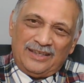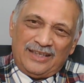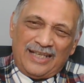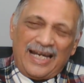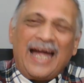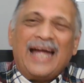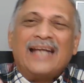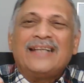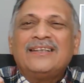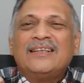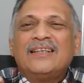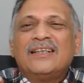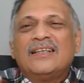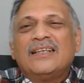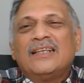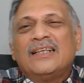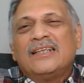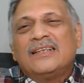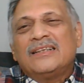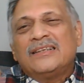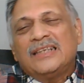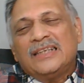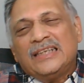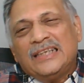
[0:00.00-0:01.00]
and
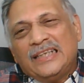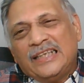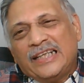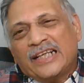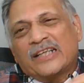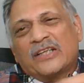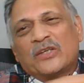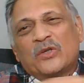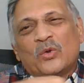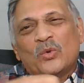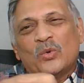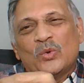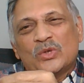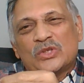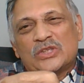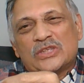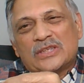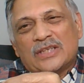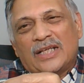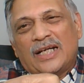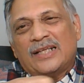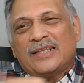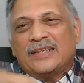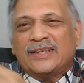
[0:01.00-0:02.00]
the
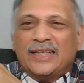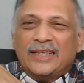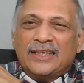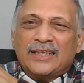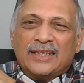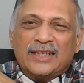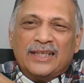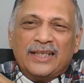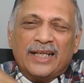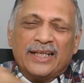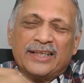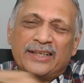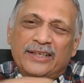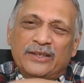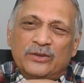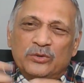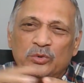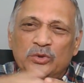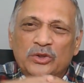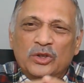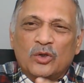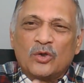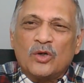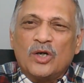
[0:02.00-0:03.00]
electrodes are then connected
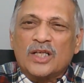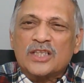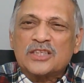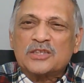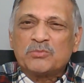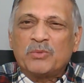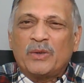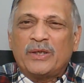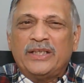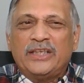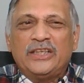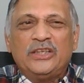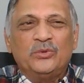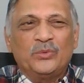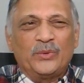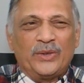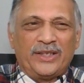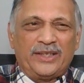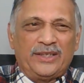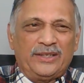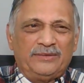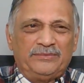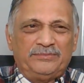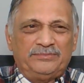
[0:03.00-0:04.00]
to your corresponding
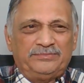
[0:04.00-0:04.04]
unit.